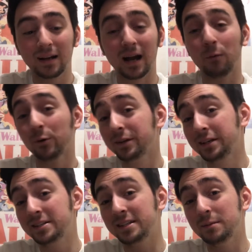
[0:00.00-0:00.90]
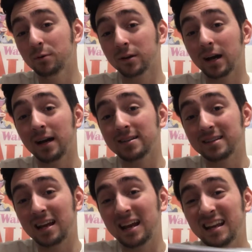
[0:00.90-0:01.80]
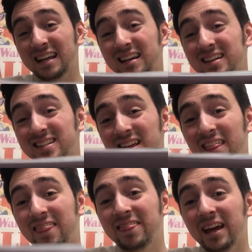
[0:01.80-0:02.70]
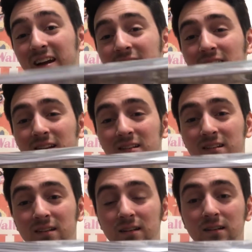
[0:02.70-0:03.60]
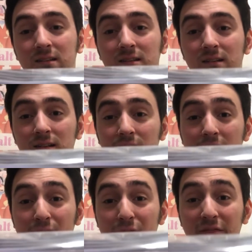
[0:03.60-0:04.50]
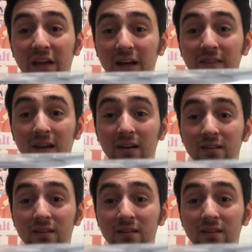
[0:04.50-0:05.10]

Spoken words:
Got one DC book, guys, and it is thick. Look how thick that